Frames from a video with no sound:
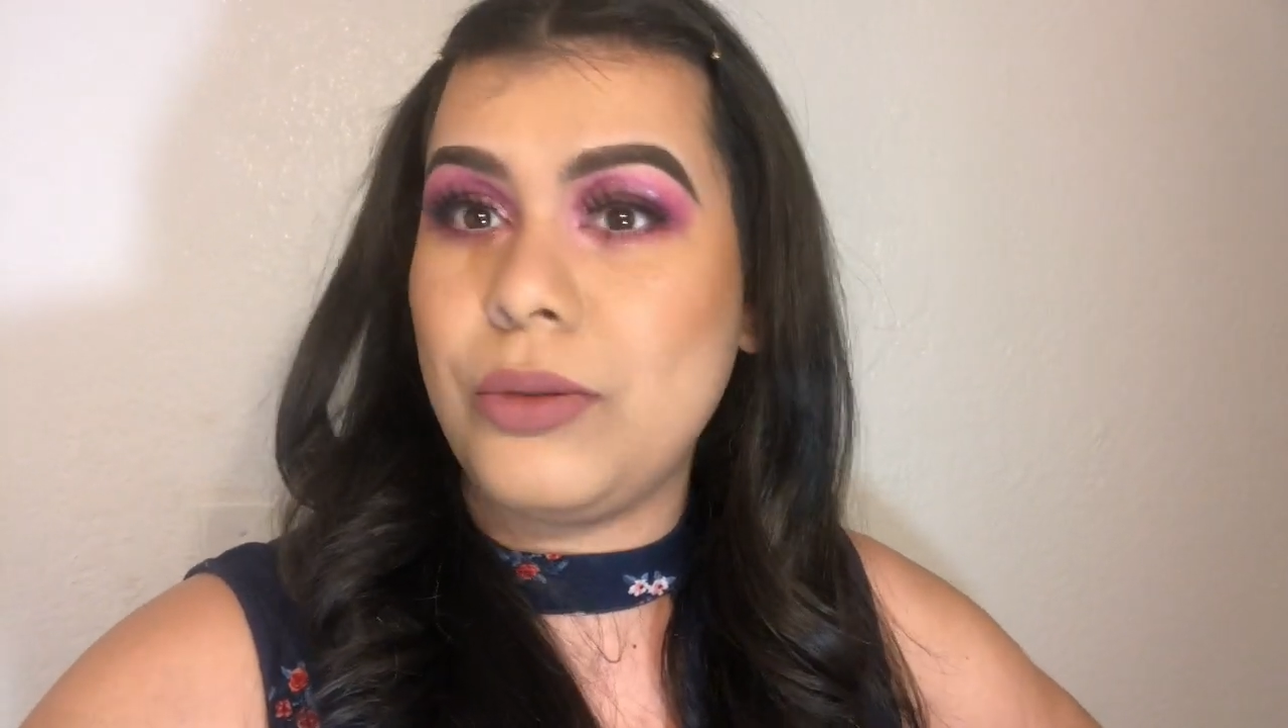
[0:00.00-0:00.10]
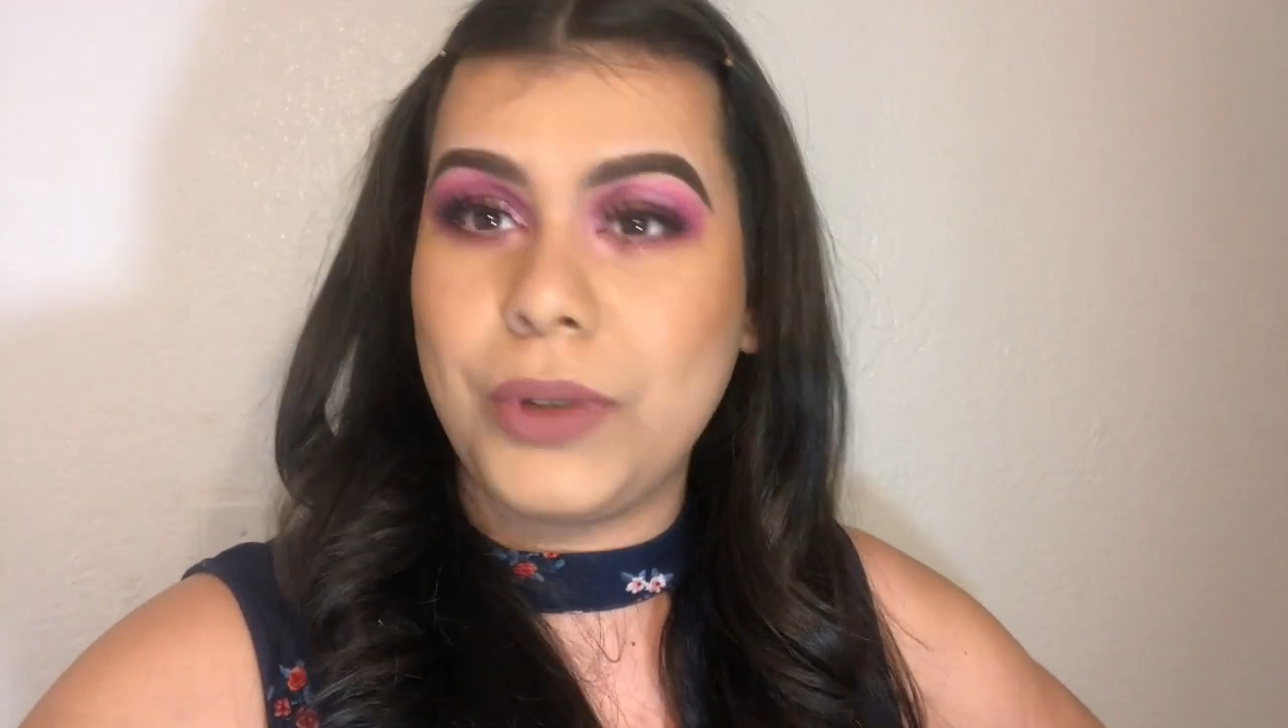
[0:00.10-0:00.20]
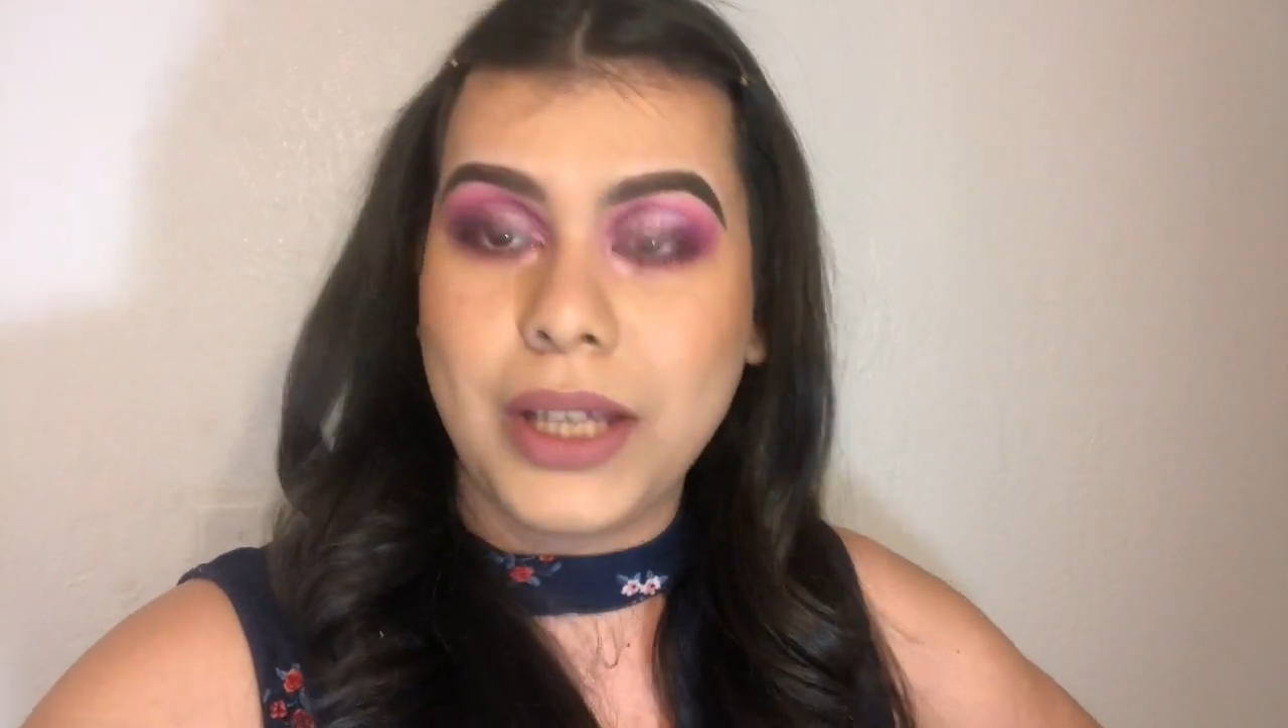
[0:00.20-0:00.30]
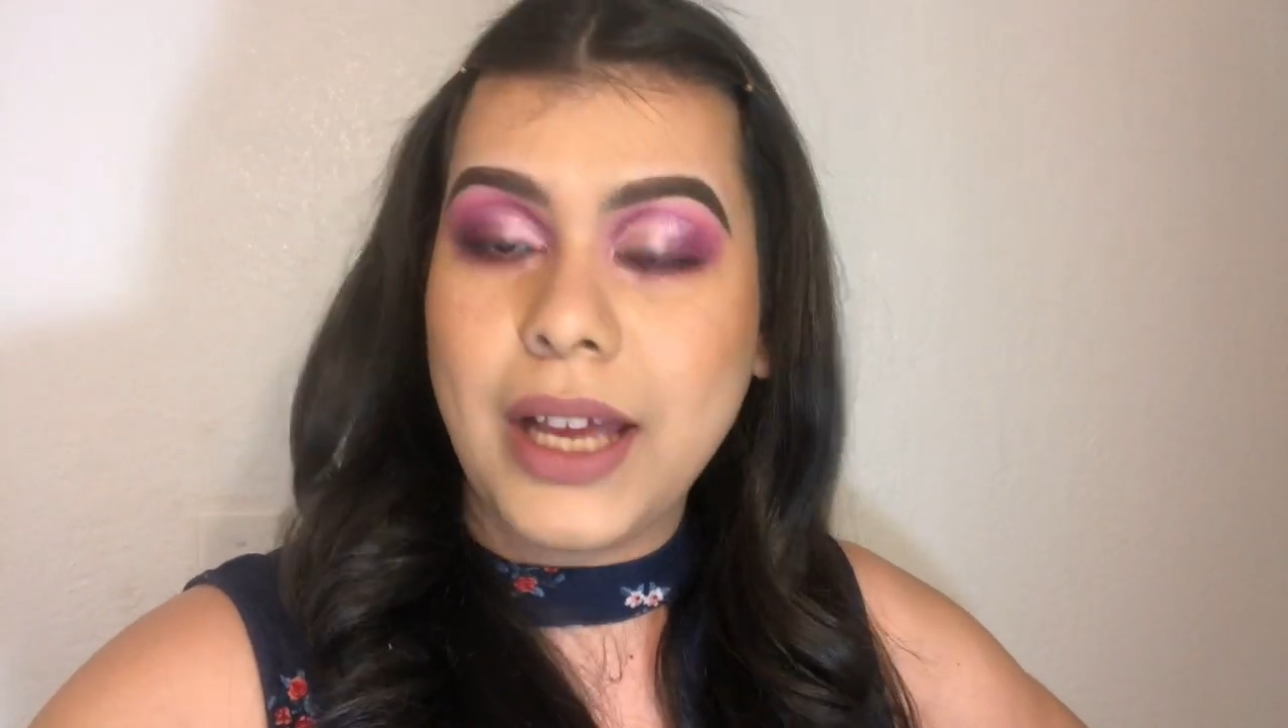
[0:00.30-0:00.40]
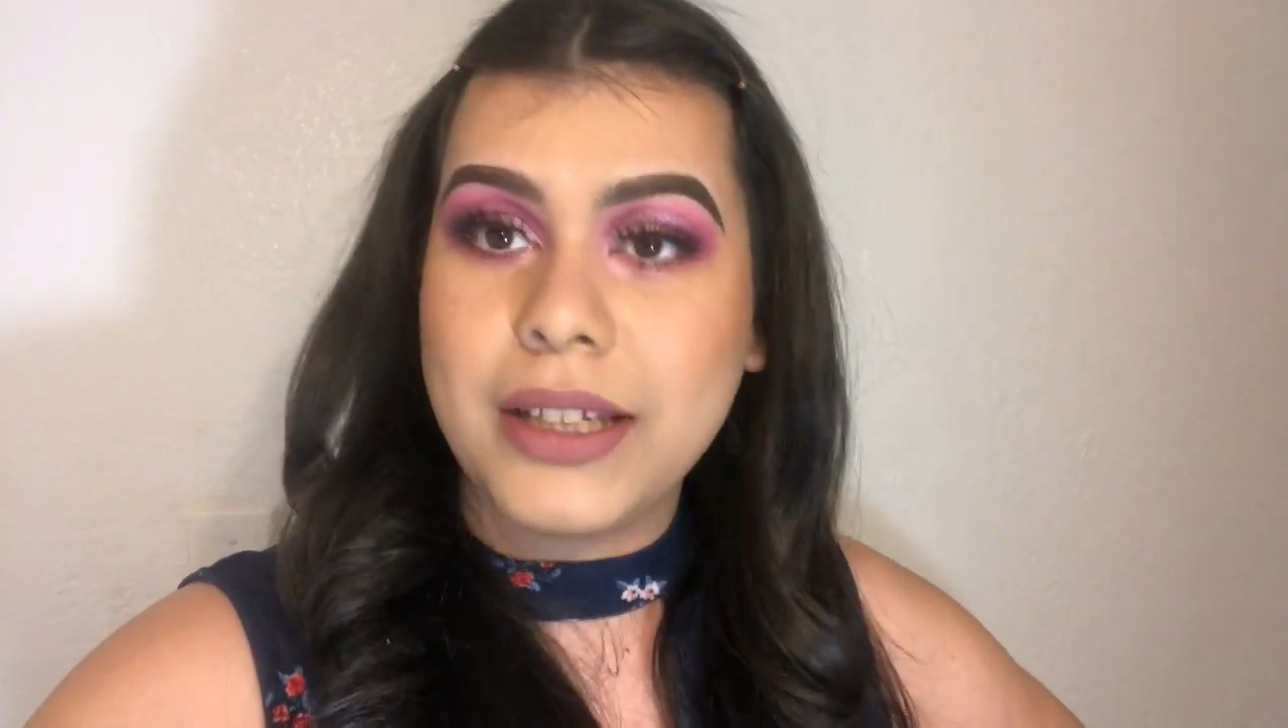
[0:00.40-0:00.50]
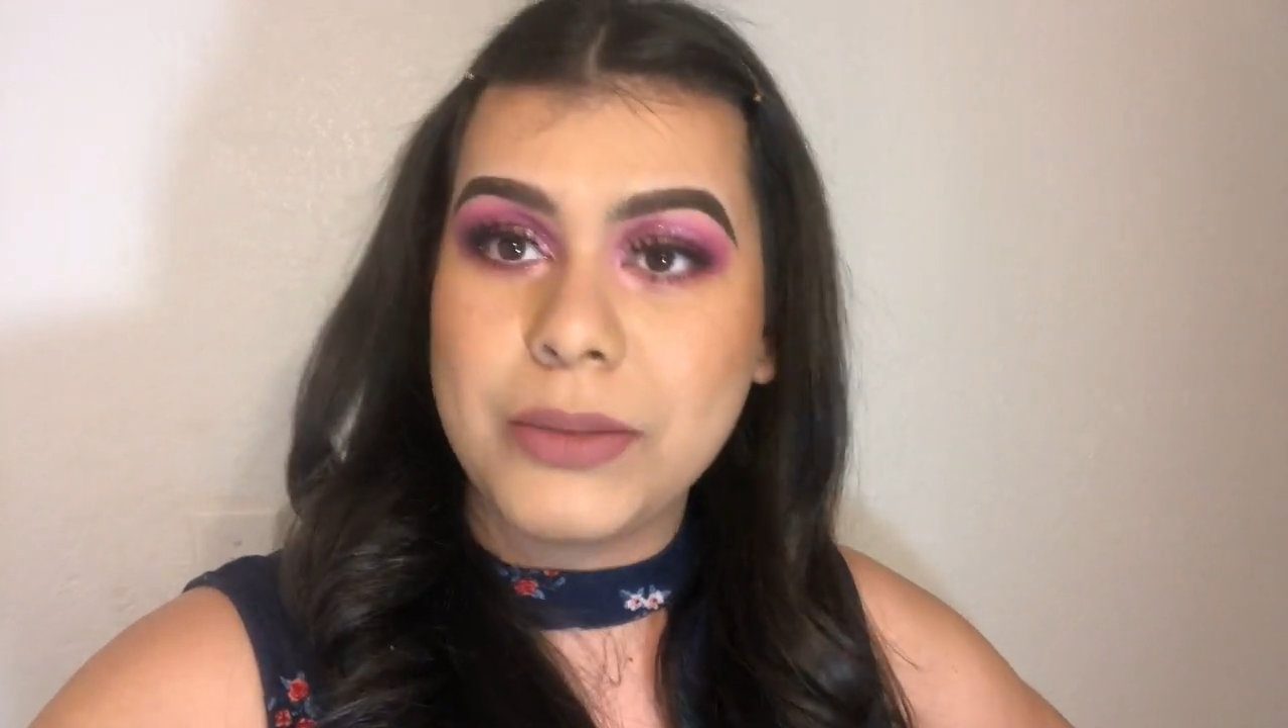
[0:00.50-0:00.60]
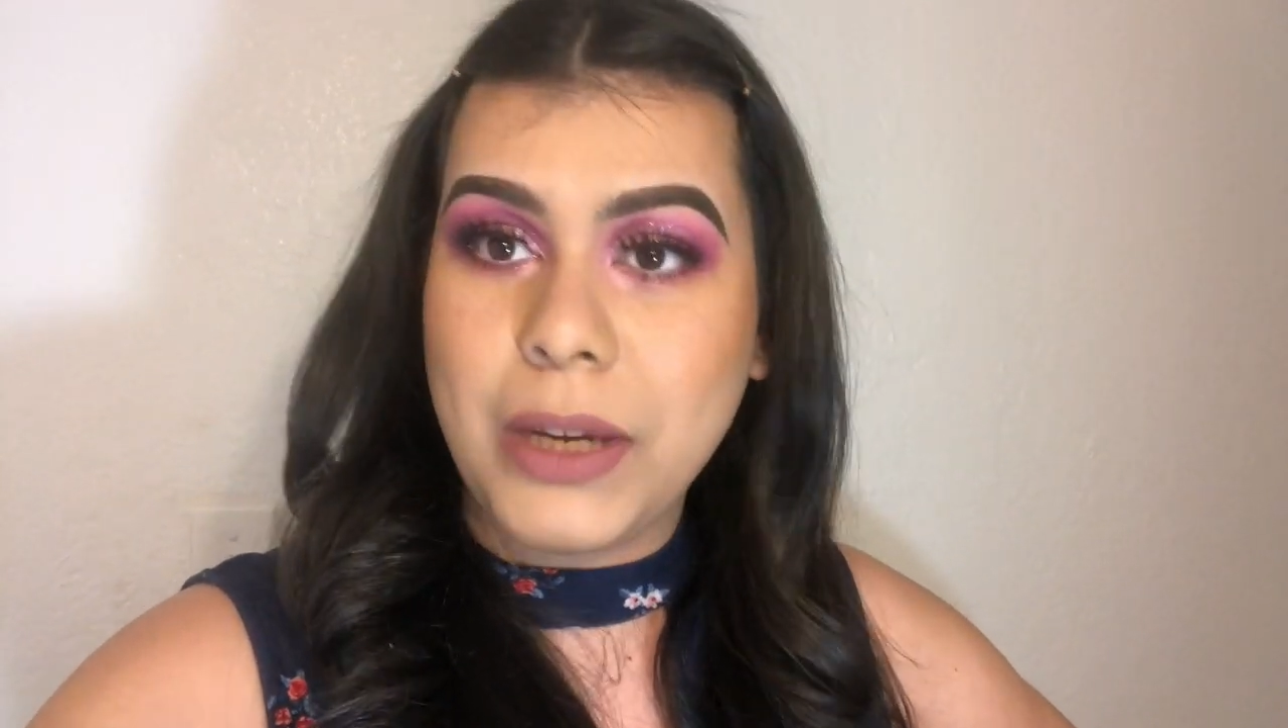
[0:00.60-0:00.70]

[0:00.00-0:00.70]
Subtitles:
week has